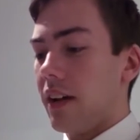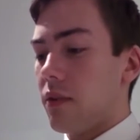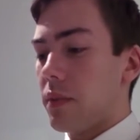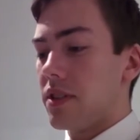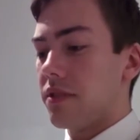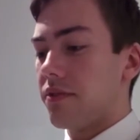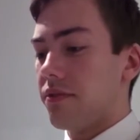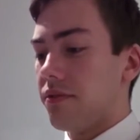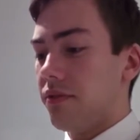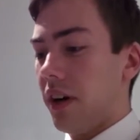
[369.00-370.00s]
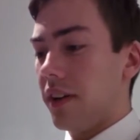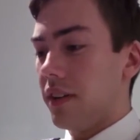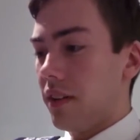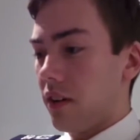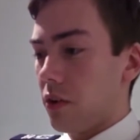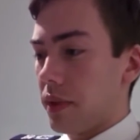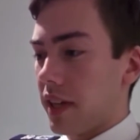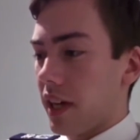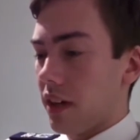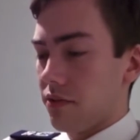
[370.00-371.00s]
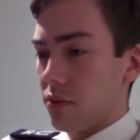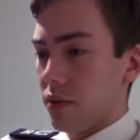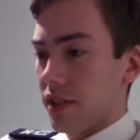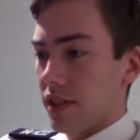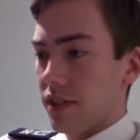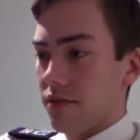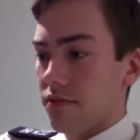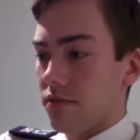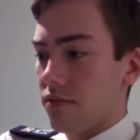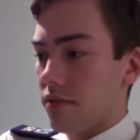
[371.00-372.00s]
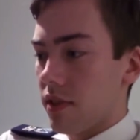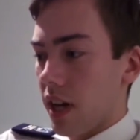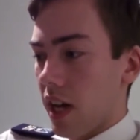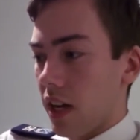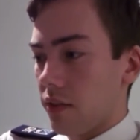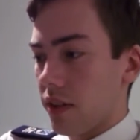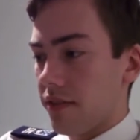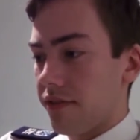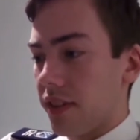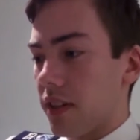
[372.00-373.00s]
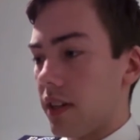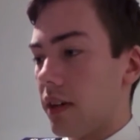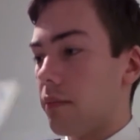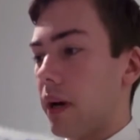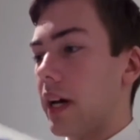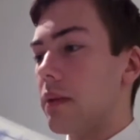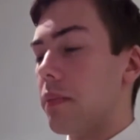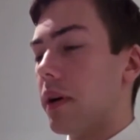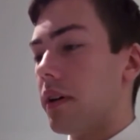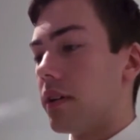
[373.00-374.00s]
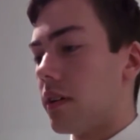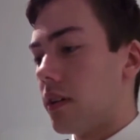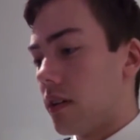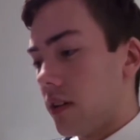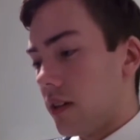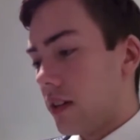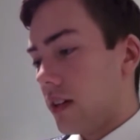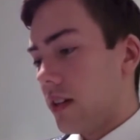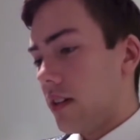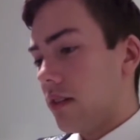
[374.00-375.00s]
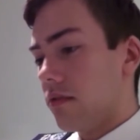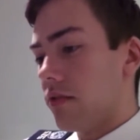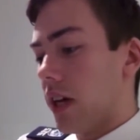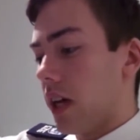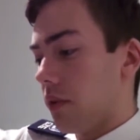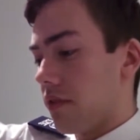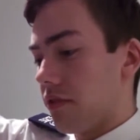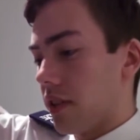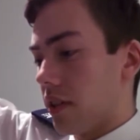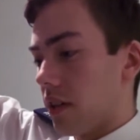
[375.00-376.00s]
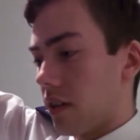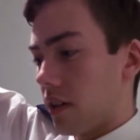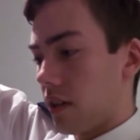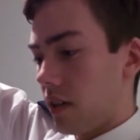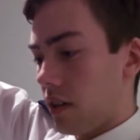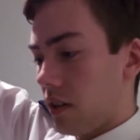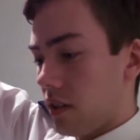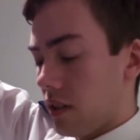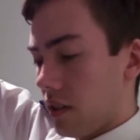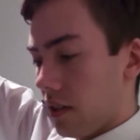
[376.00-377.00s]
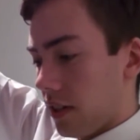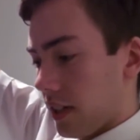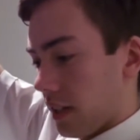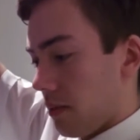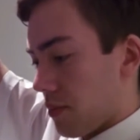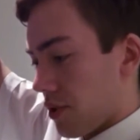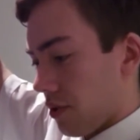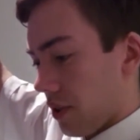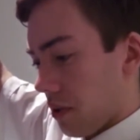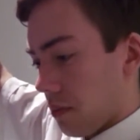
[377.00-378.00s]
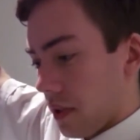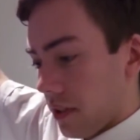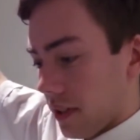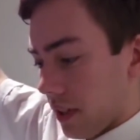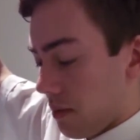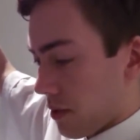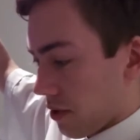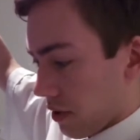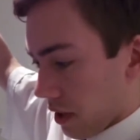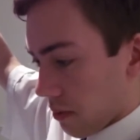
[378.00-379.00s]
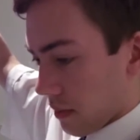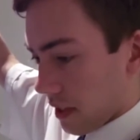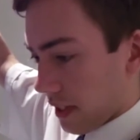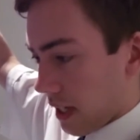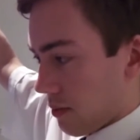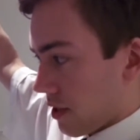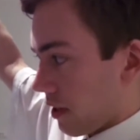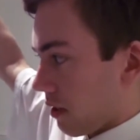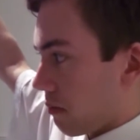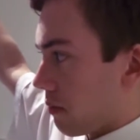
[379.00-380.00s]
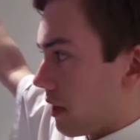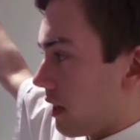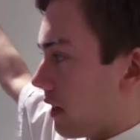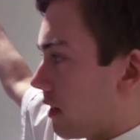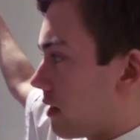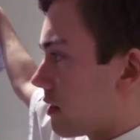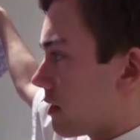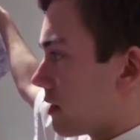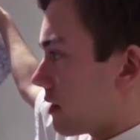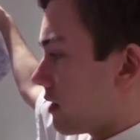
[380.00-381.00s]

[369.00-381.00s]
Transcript: have a bit of fun. I've got to be careful because this is very thin paper. Very thin. Keeps on opening, keeps on opening, keeps on opening, and